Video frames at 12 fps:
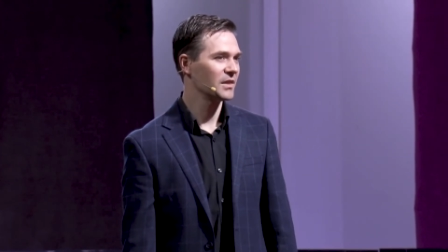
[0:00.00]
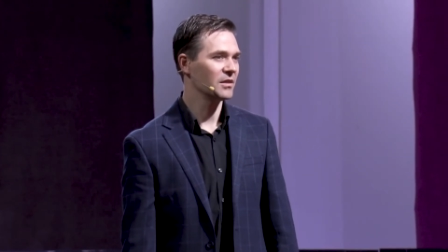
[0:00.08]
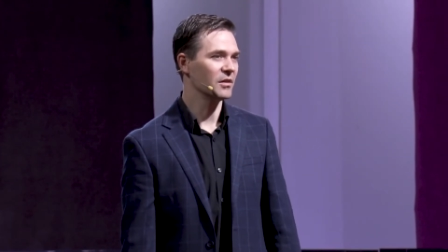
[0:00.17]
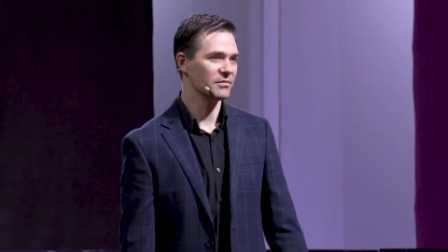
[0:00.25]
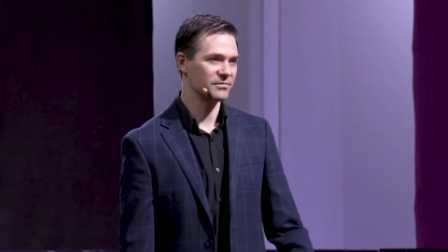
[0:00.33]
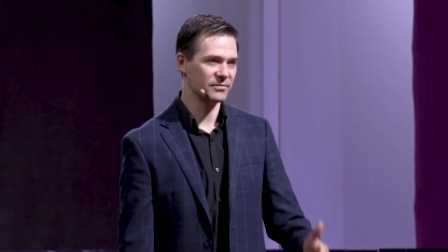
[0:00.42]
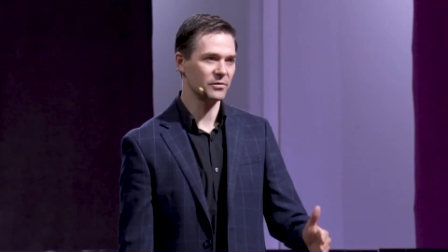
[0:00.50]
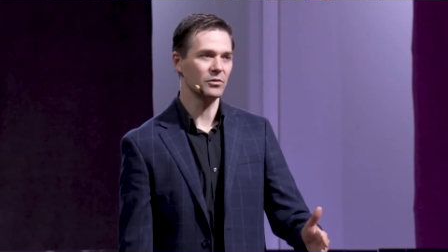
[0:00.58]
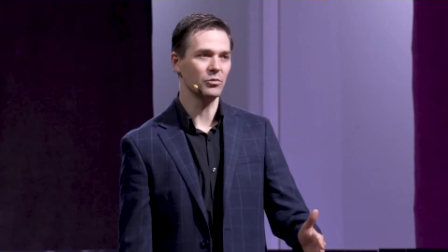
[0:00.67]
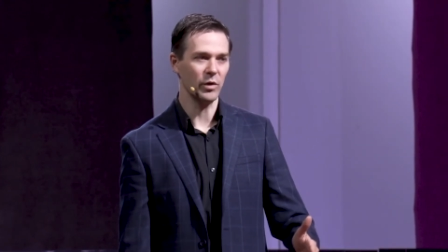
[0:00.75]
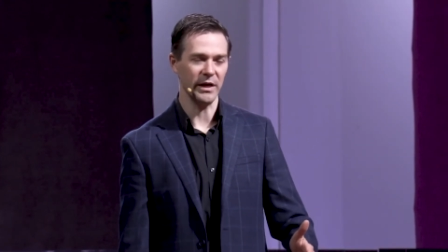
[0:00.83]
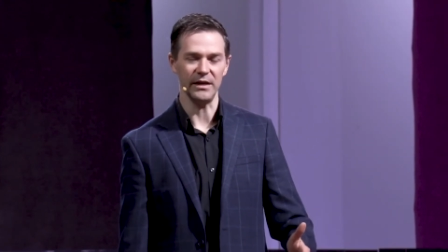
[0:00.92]
The
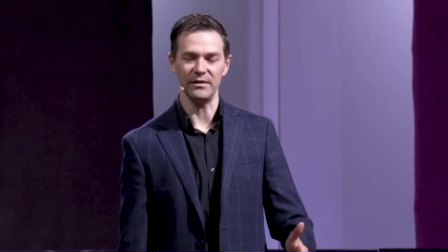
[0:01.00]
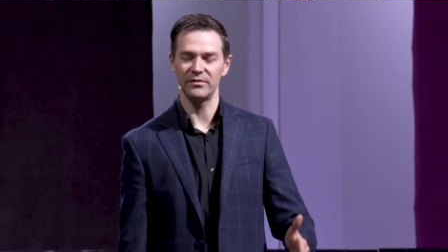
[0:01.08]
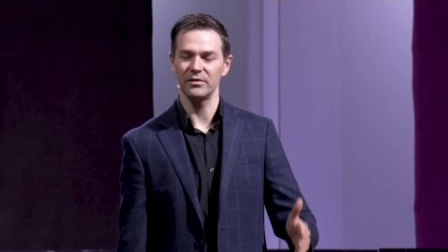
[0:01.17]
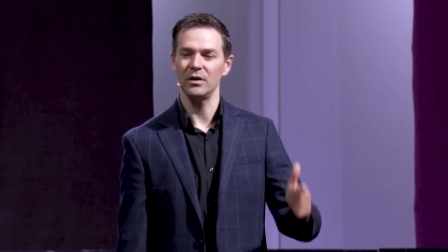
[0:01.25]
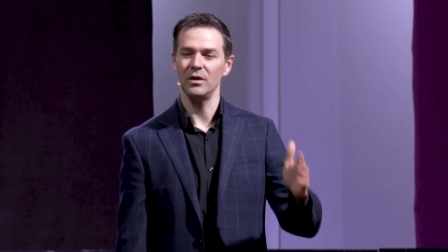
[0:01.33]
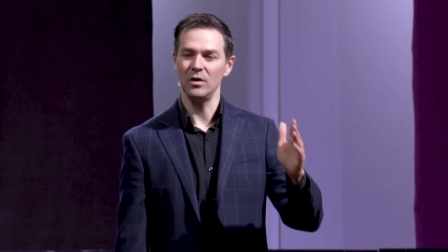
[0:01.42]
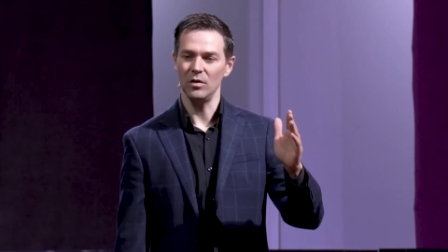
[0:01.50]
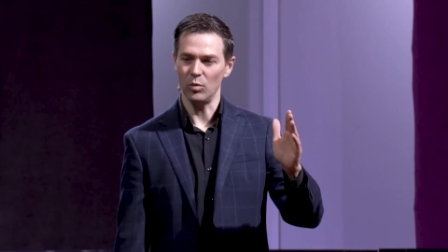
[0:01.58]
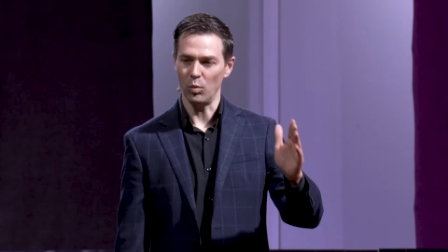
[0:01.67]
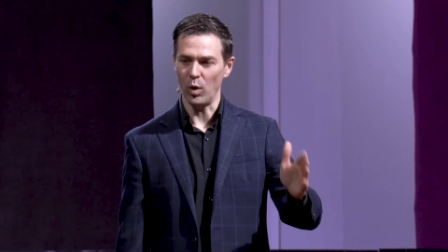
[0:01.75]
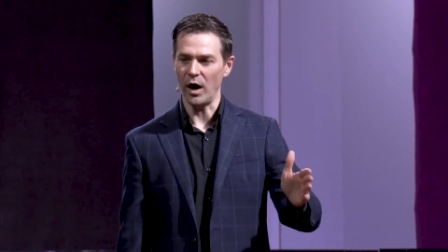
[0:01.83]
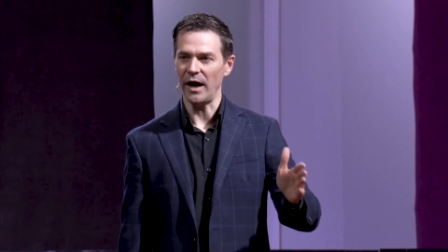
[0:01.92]
full weight
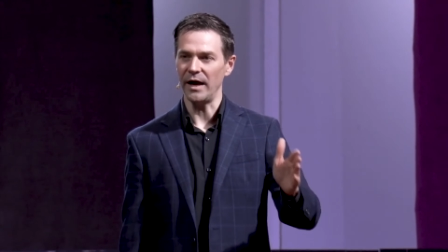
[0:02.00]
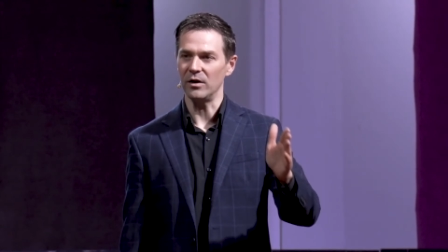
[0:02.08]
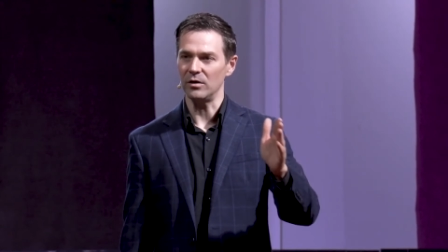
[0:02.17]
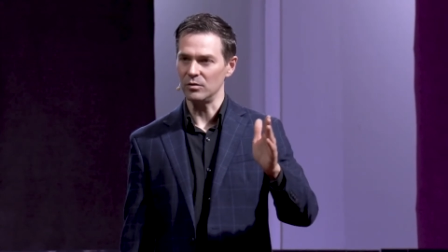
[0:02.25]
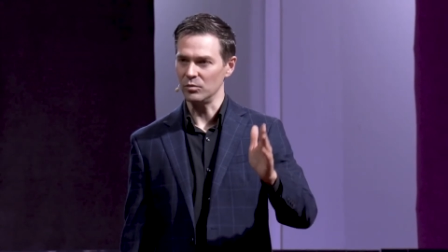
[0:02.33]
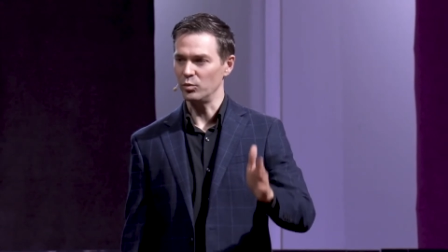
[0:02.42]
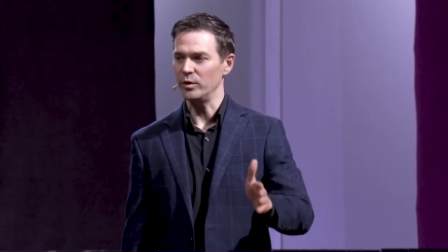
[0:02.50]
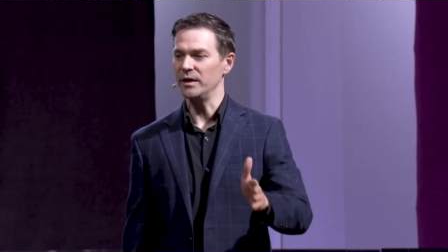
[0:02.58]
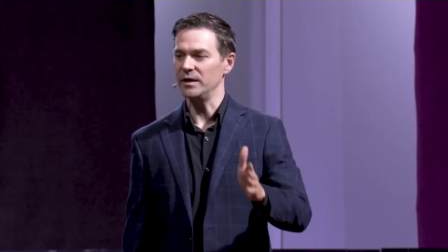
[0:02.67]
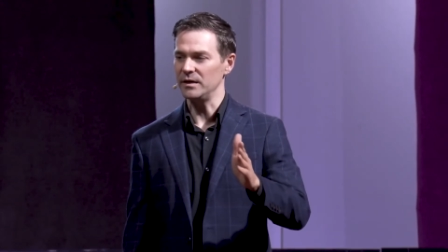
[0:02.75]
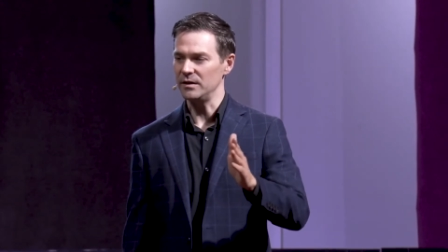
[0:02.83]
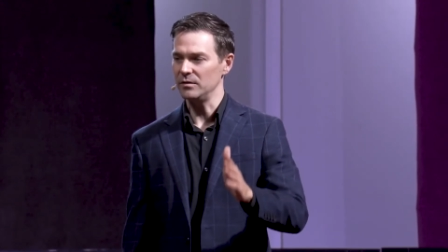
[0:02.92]
while
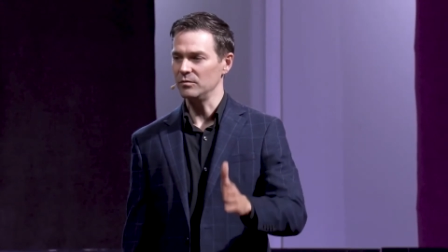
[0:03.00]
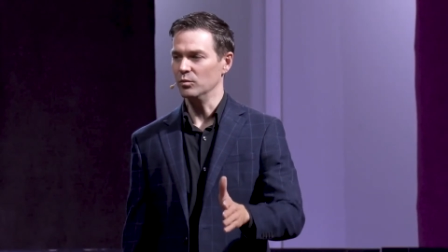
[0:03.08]
we